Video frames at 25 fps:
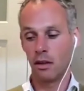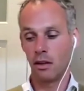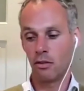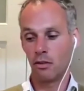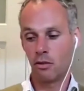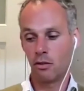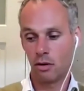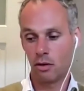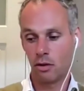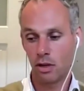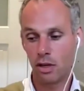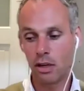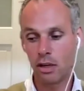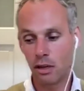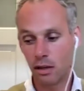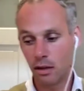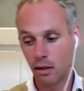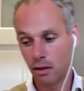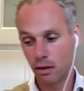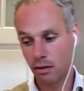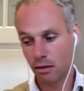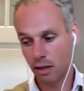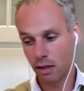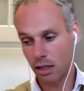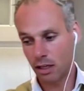during the
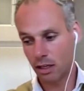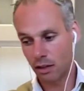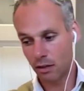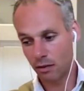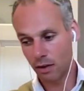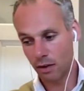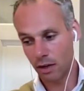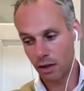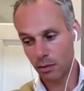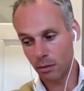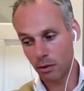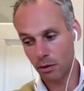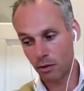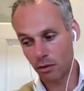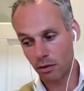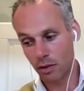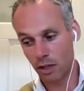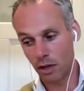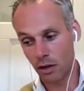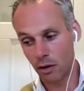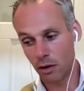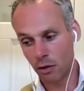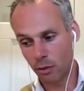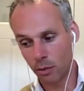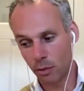design and development of the
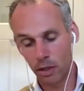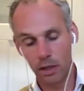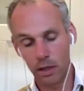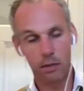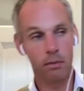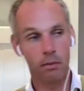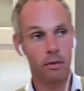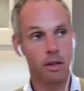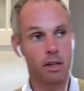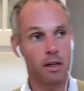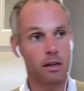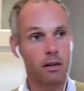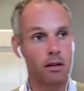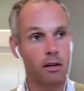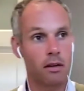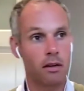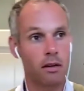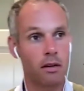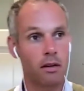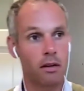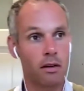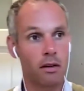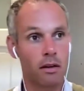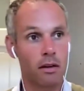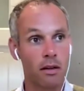algorithm that
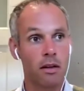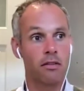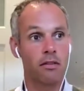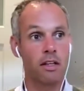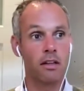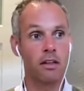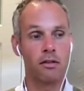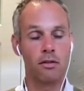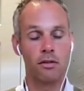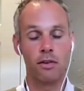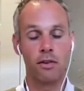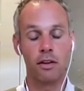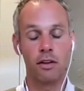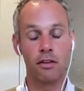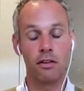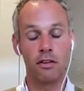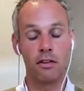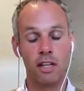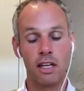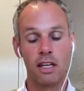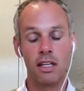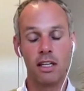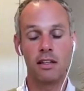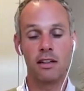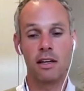there's insufficient
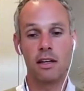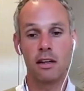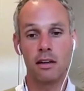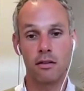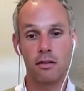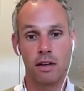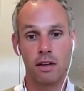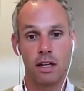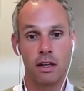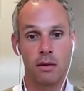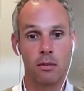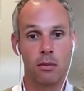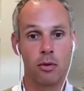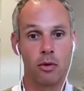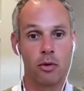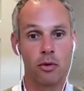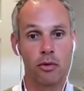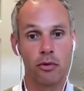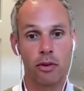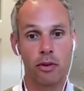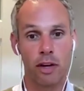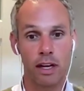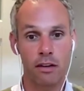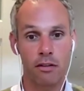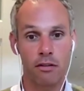data available
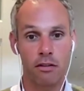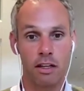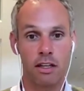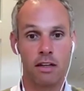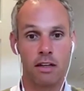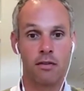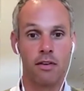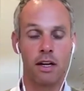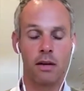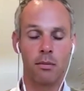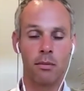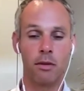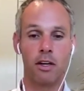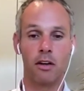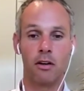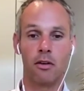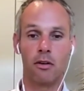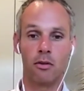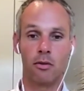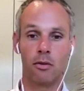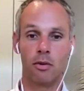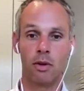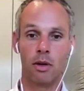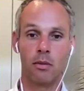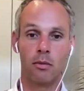to actually develop the
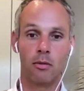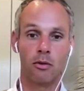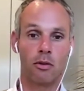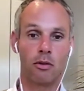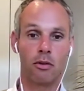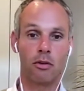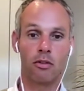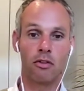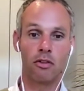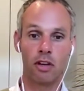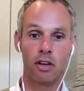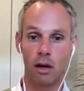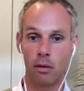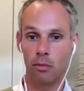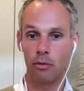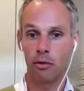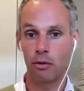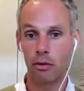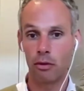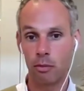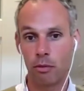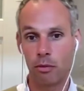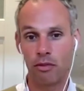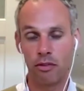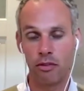algorithm or to come
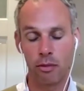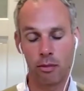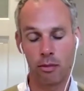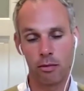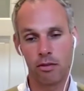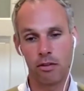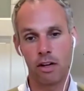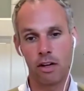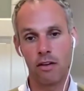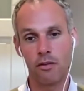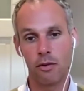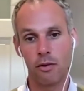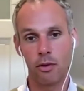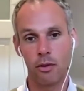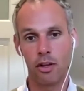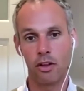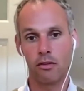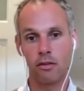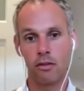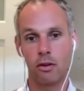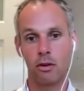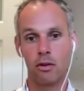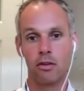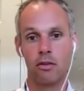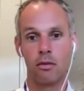to a performance level
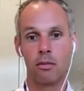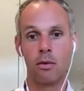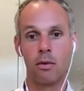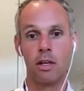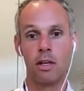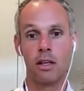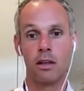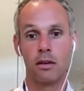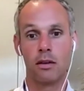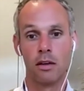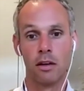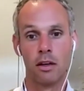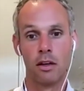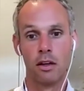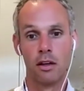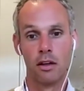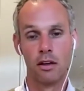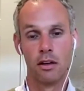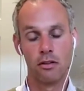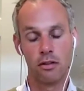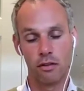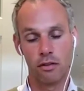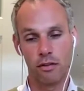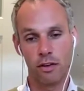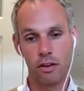that's going to be
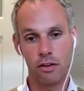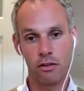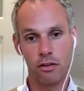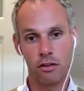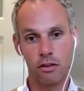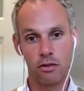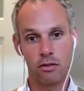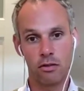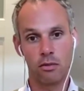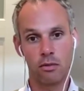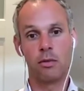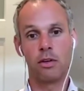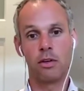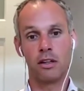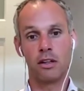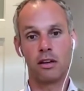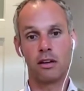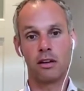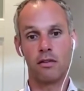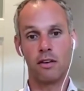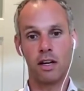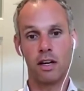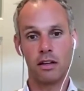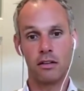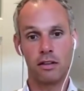sufficient to bring the
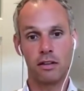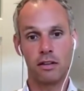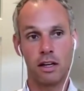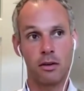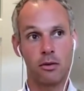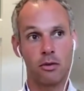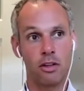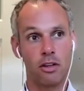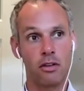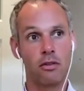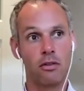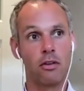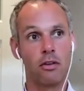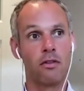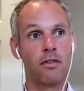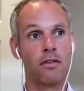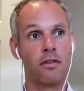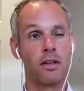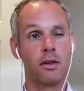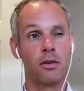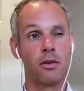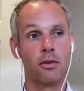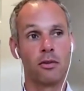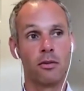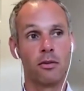device out into the
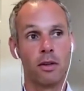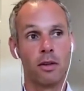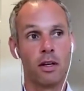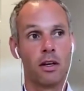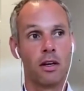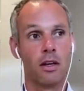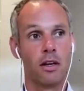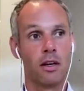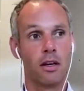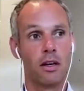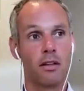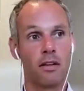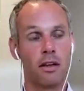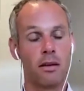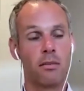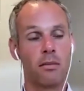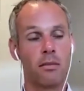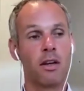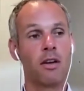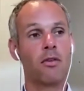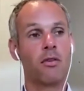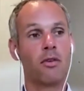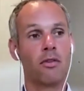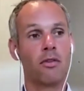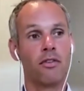field. I think
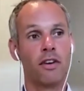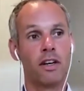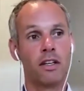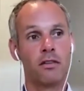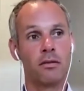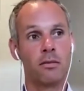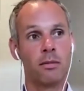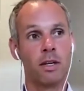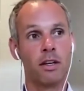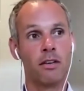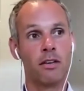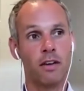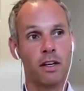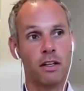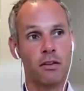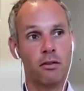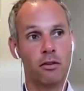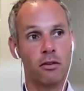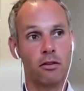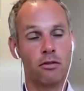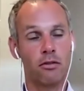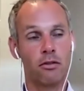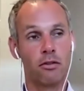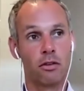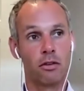medical device
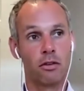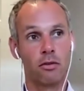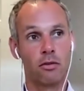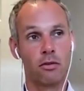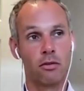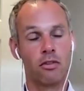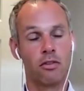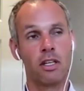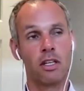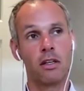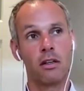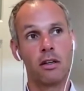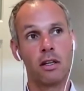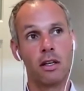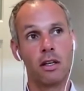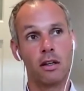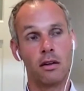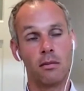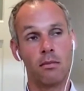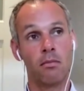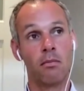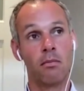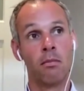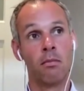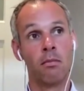manufacturers should consider
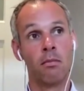that